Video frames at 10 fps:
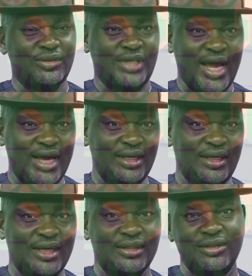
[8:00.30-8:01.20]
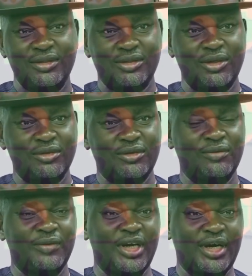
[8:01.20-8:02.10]
to die as a result
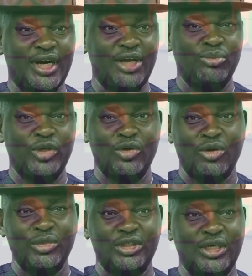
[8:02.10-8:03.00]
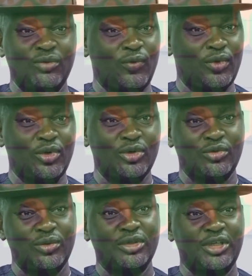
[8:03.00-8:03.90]
of a crime being committed one or
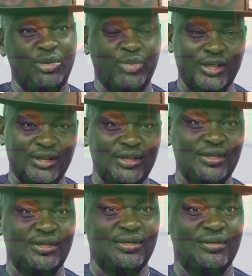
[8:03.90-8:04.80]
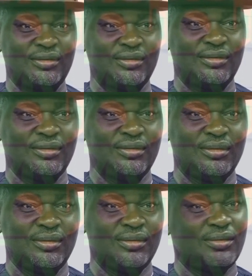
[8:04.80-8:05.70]
two or three persons?
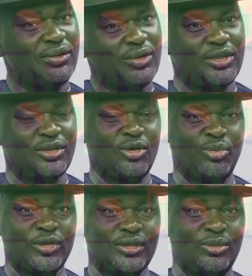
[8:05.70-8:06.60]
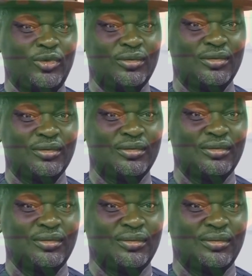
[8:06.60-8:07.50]
No, it's not possible.
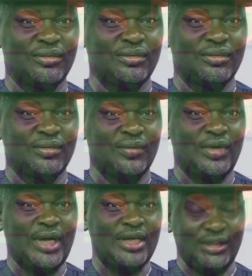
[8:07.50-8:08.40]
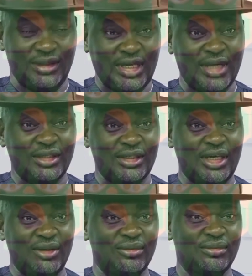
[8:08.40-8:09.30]
As it stands
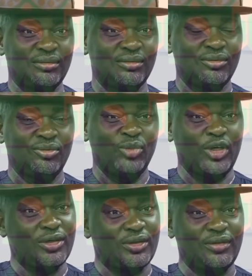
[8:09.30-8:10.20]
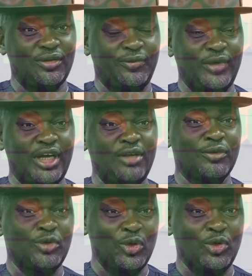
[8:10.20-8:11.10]
now, because of the fear,
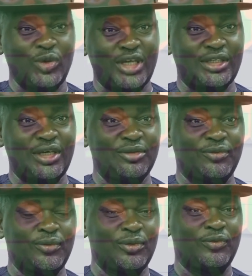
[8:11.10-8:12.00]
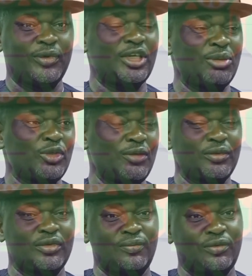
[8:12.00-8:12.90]
even those who are selling food, for them to
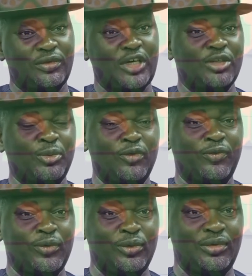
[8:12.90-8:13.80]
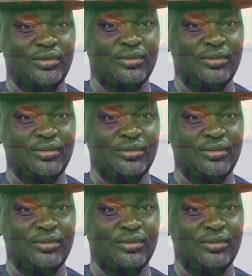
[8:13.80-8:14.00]
even transport food